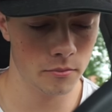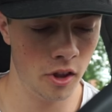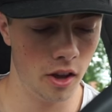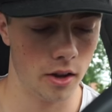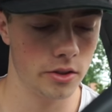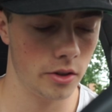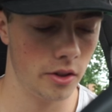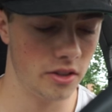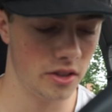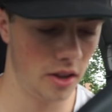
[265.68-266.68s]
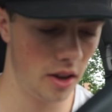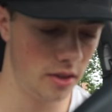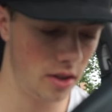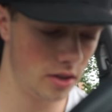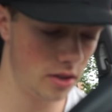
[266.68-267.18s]
Yeah, so let's
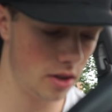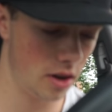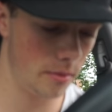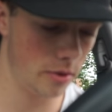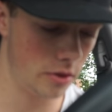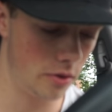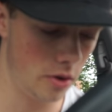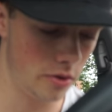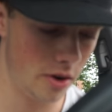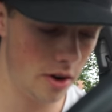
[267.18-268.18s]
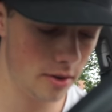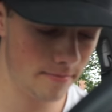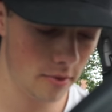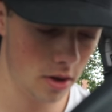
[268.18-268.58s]
get this on the road, right?